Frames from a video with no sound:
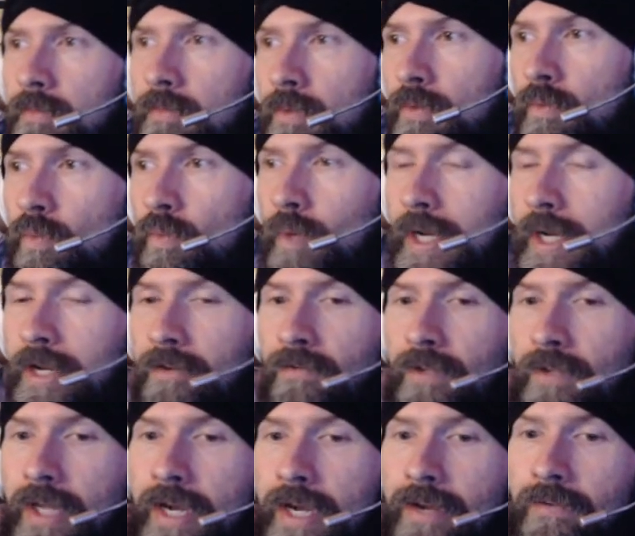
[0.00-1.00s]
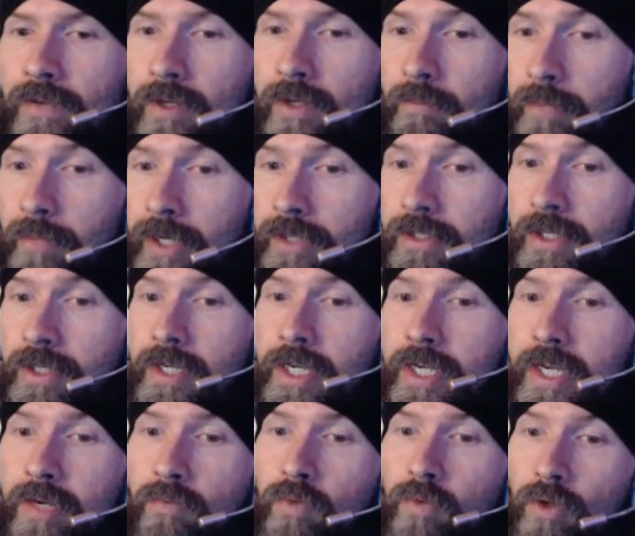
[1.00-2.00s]
way of life compared to
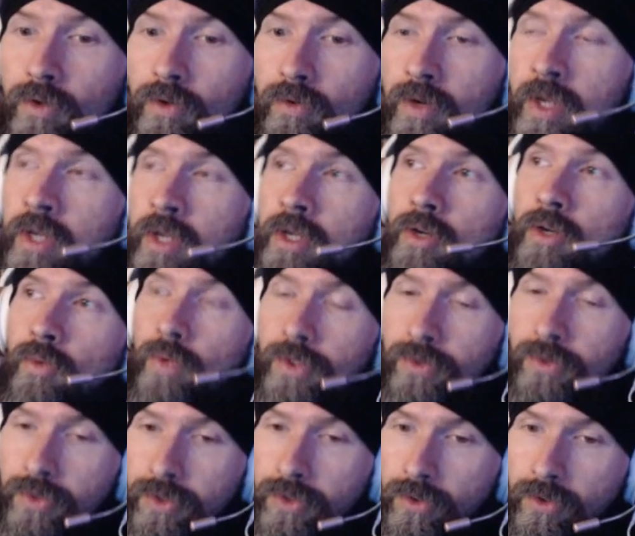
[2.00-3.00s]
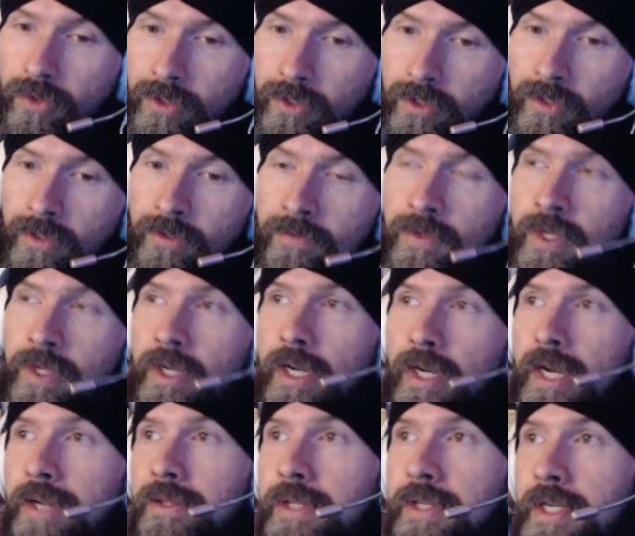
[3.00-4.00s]
Hebrew, which was older,
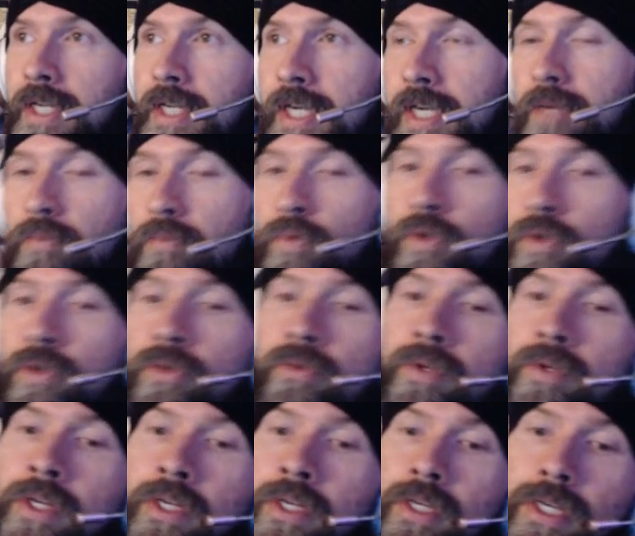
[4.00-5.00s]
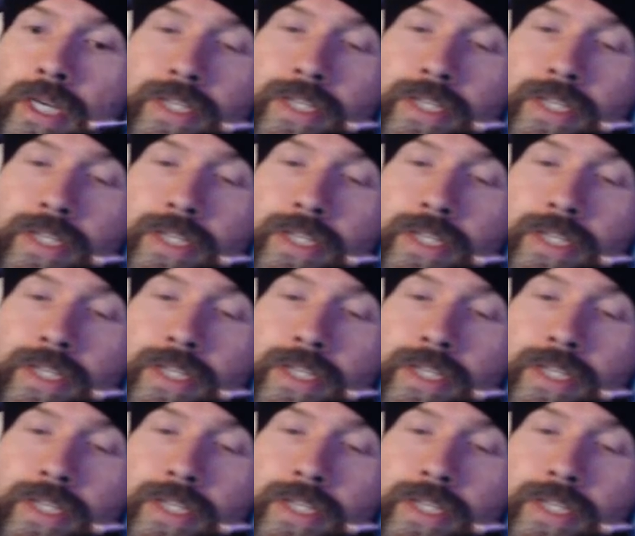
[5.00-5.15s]
and then Hebrew is